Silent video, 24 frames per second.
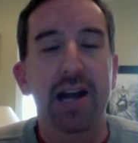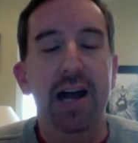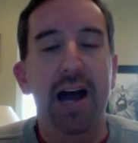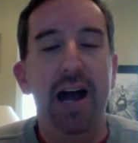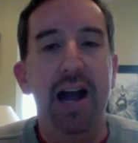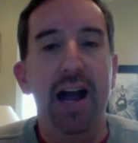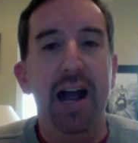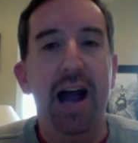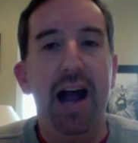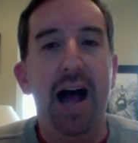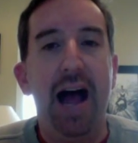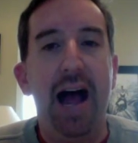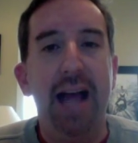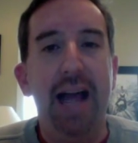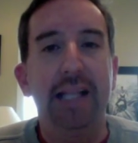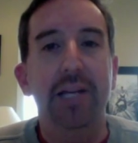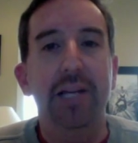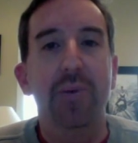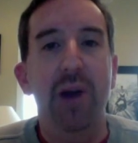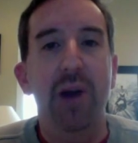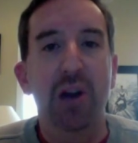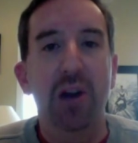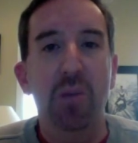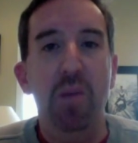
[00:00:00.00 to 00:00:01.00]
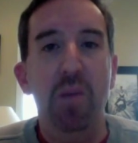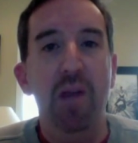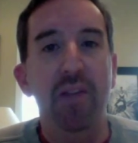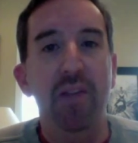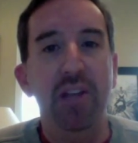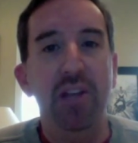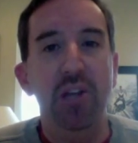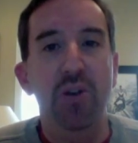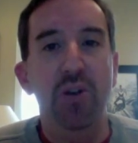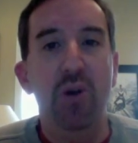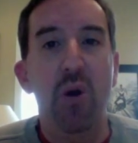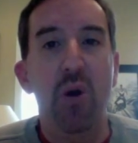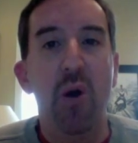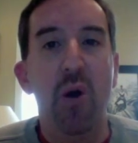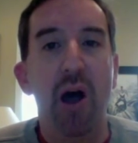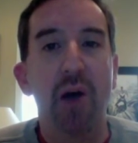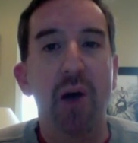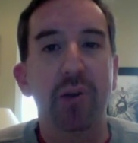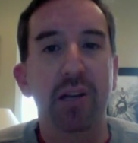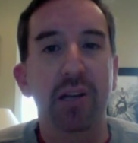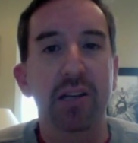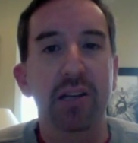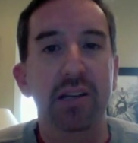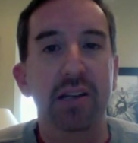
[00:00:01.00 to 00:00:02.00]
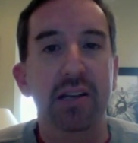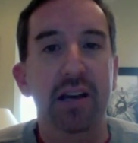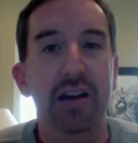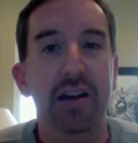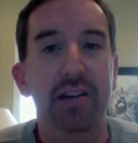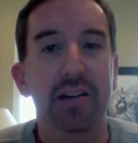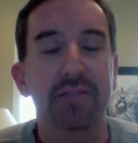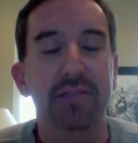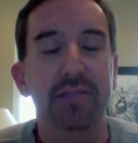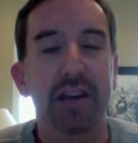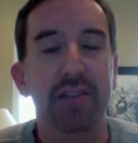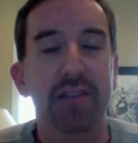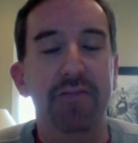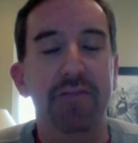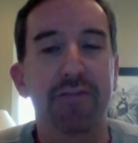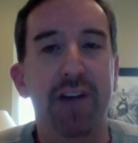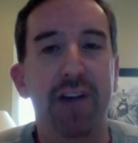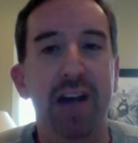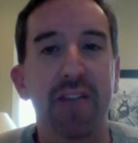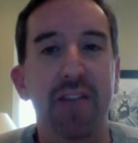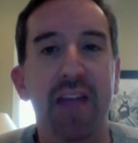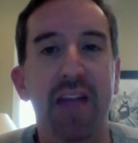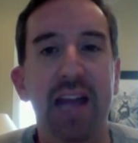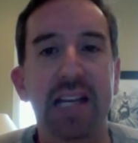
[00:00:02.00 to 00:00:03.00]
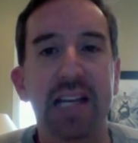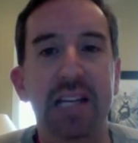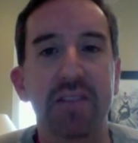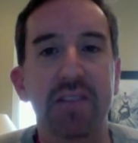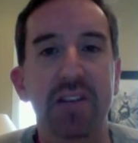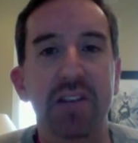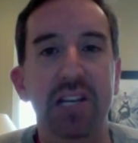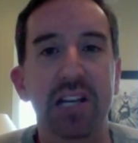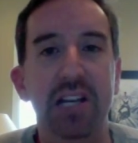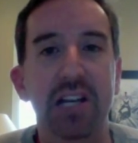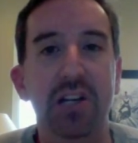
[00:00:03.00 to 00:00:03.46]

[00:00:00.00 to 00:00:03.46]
I highly recommend that you go out and find that DVD